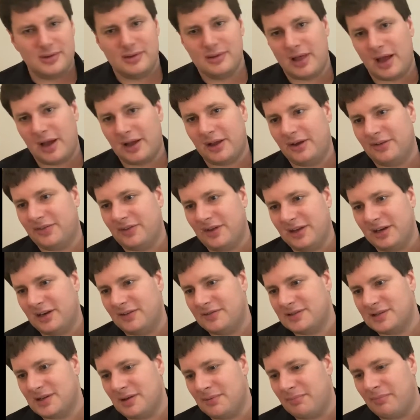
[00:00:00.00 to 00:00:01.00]
Like at the end
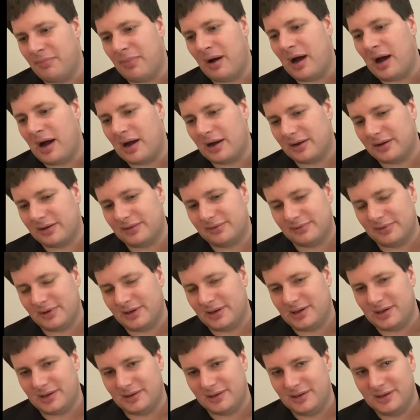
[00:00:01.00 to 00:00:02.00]
of some Bach
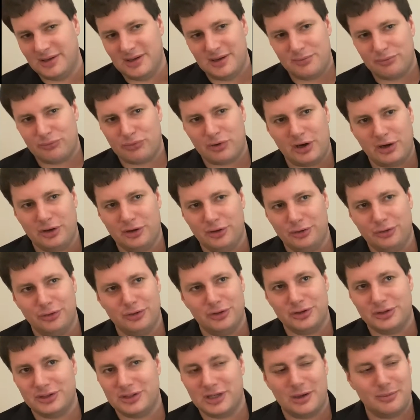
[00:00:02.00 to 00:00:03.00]
prelude
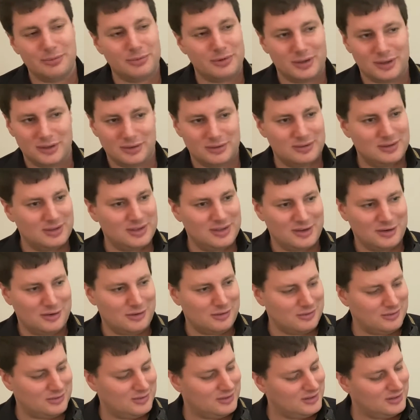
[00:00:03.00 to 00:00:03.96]
or something, you know.